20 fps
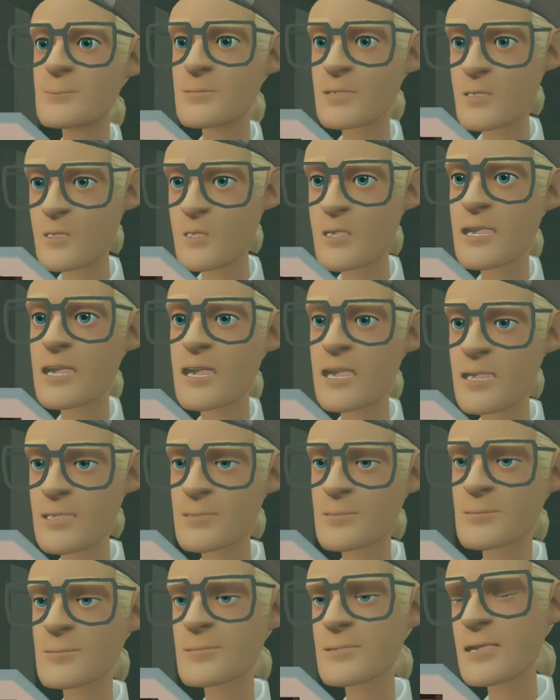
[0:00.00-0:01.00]
Okay,
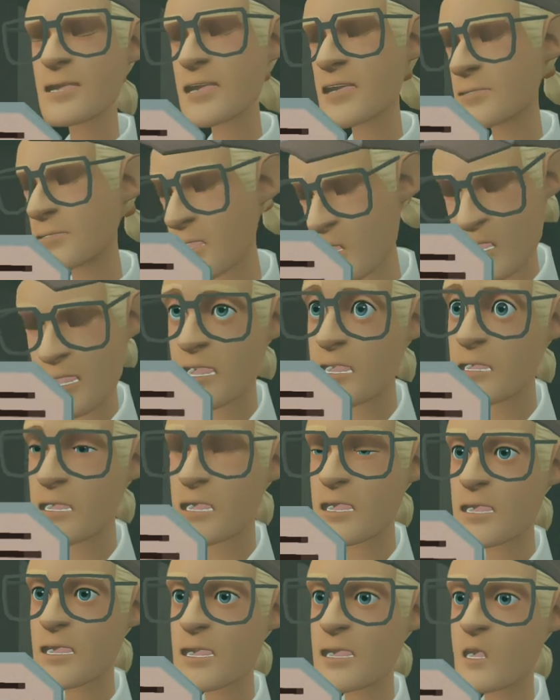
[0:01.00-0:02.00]
give me
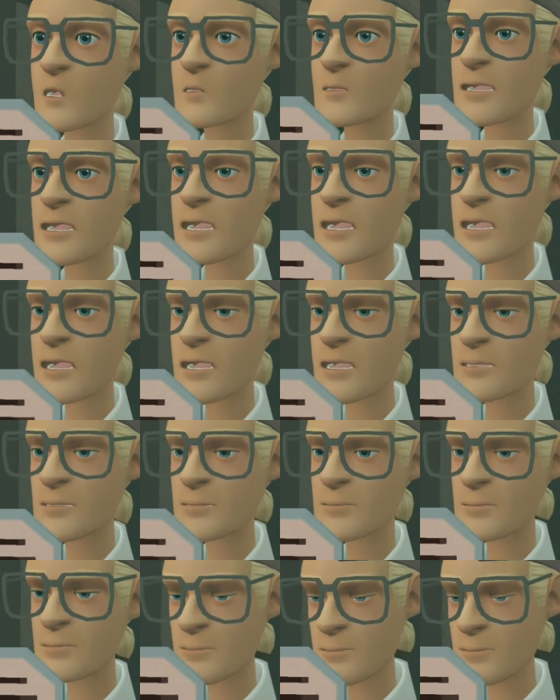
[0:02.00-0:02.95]
100 rupees.